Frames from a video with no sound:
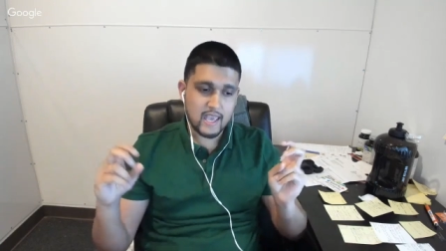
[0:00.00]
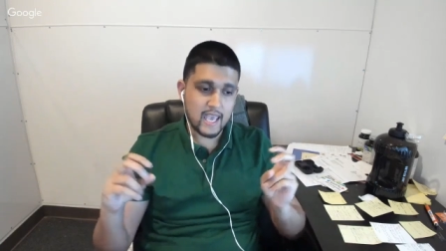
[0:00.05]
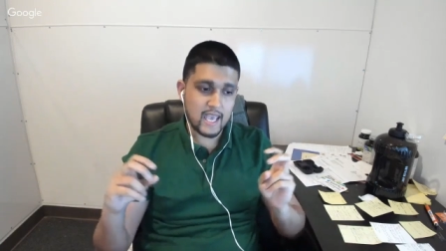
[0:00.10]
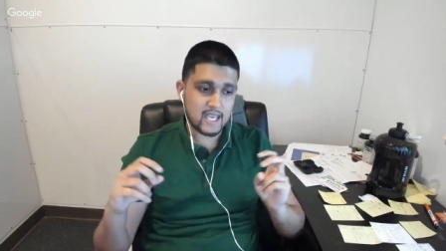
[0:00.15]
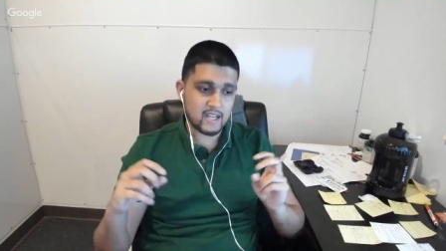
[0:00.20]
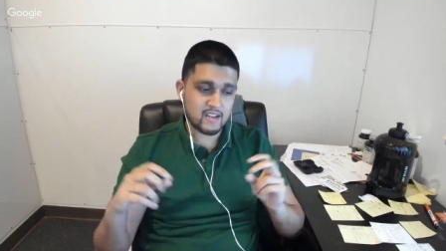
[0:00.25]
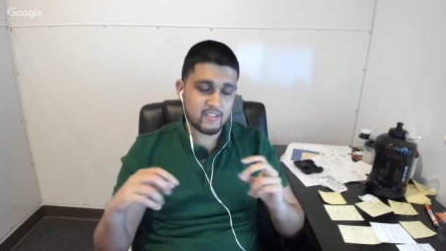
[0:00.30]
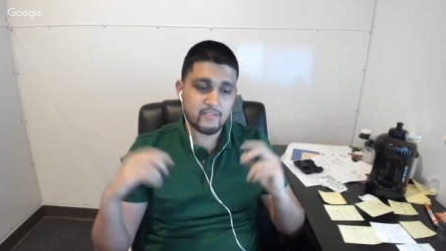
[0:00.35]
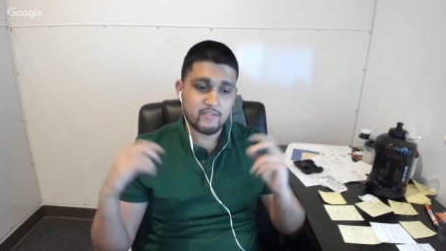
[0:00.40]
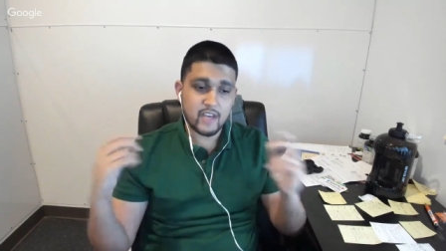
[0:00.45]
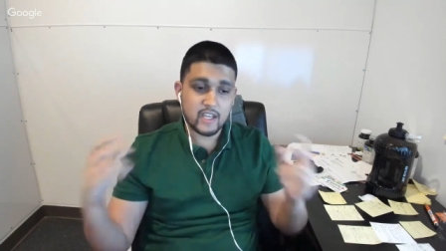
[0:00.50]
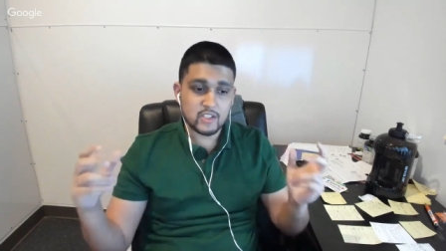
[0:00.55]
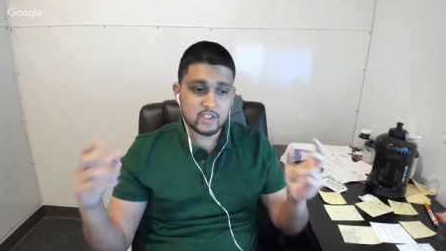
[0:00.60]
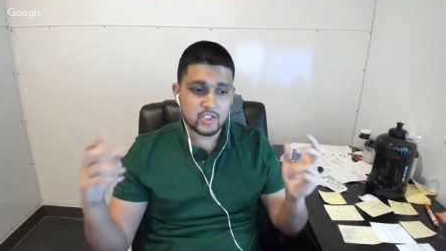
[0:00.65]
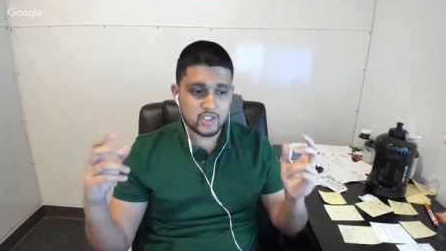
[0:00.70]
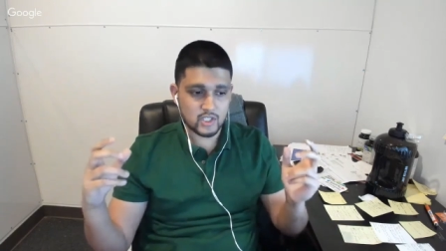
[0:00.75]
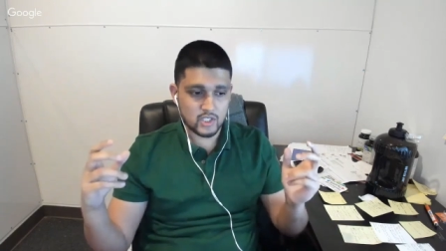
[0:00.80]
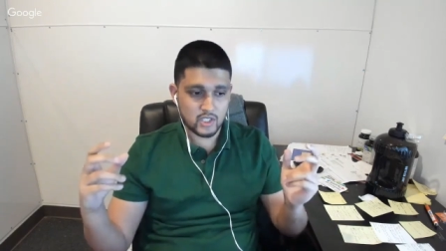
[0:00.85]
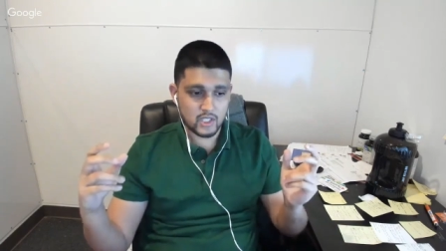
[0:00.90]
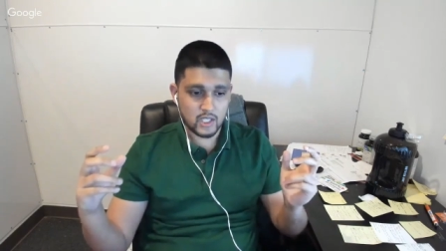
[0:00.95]
and
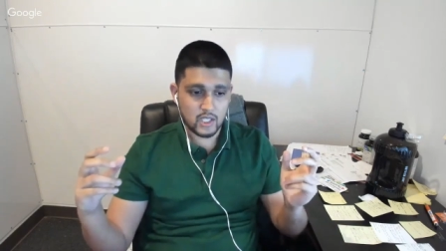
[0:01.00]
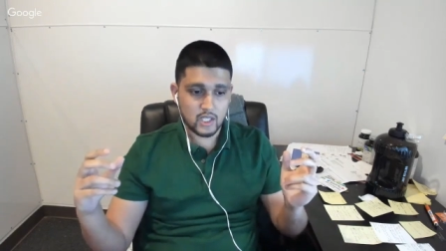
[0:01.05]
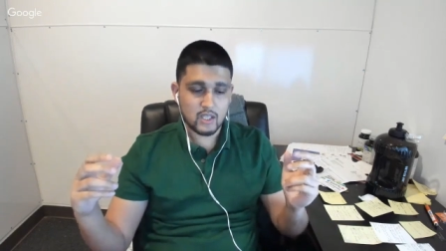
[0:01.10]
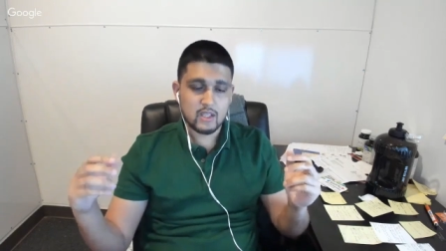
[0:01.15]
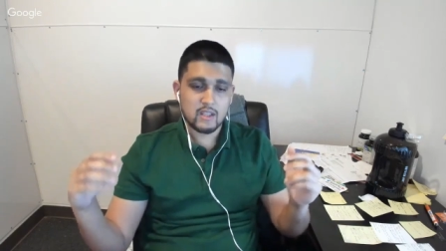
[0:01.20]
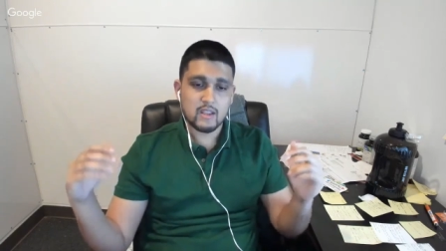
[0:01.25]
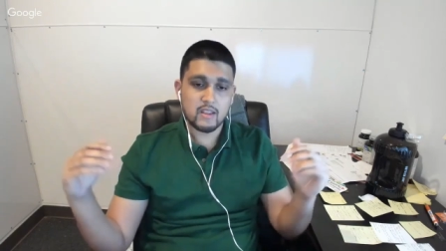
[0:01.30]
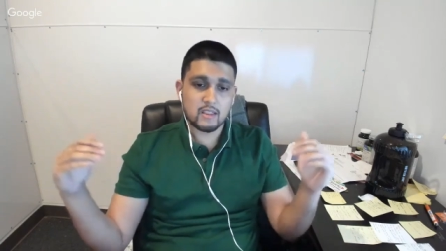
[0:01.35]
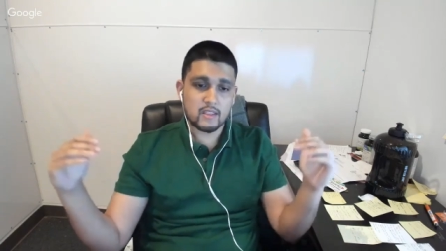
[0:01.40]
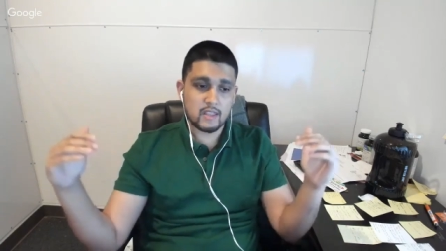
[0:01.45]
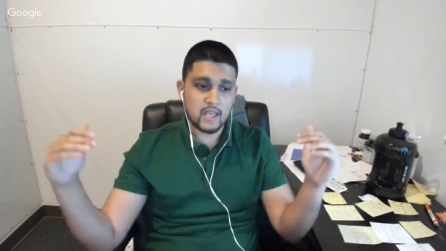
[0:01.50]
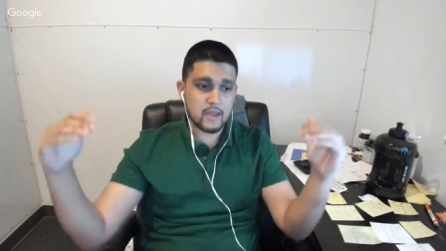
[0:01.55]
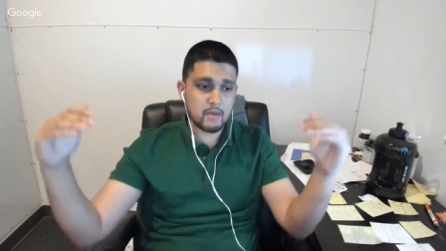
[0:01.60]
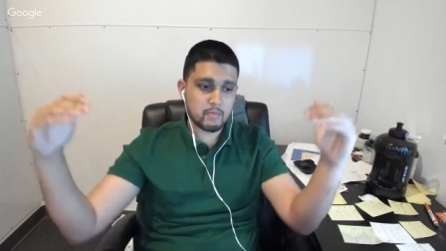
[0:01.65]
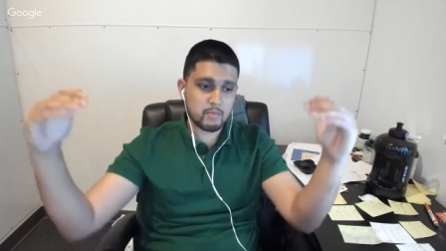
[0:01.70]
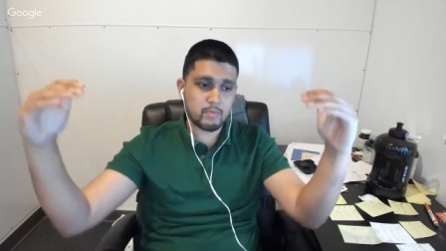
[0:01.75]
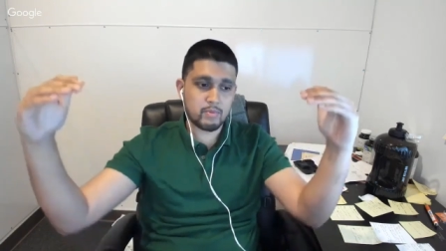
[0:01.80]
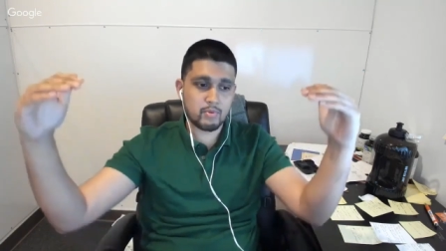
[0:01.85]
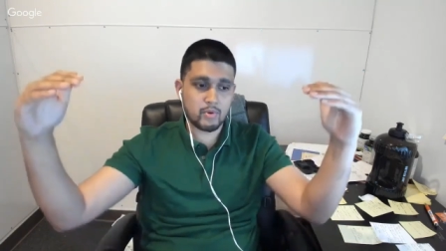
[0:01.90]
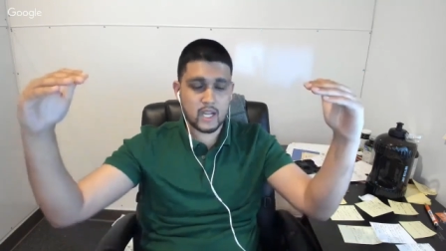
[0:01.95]
eventually
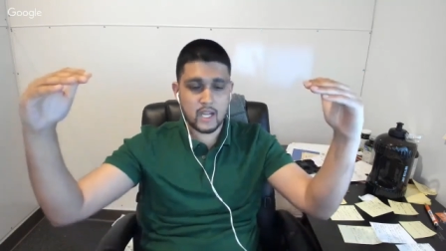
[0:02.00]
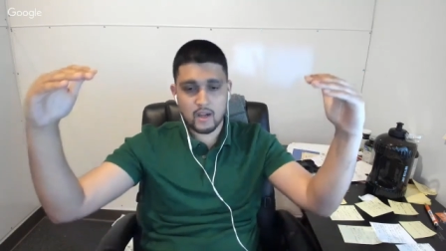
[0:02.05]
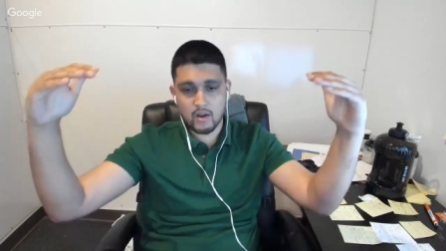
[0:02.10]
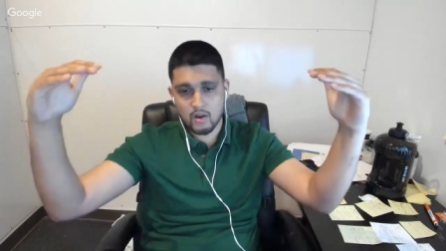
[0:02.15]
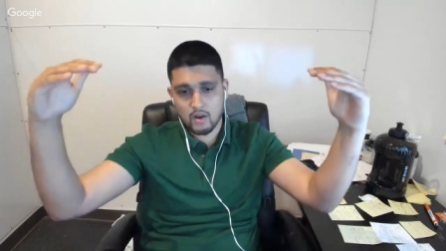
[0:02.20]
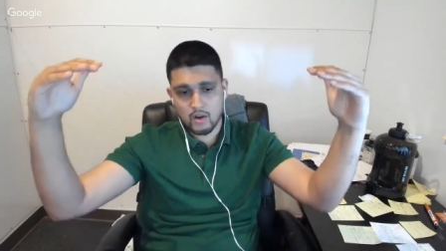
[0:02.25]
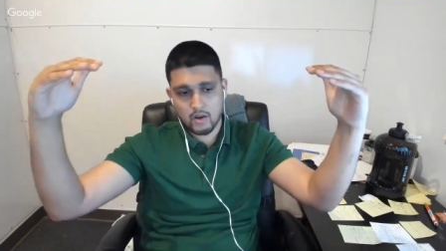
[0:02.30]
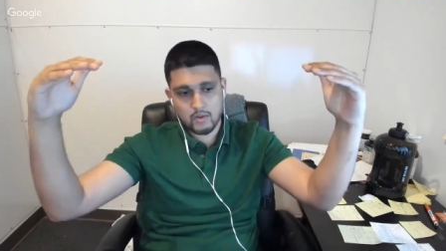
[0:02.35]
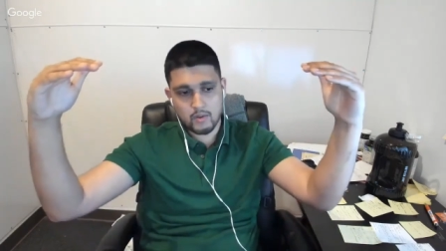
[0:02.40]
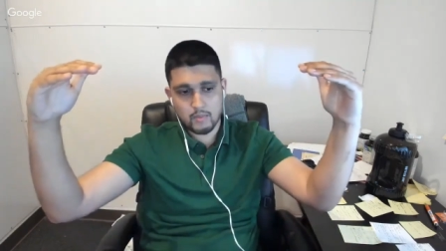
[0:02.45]
they bring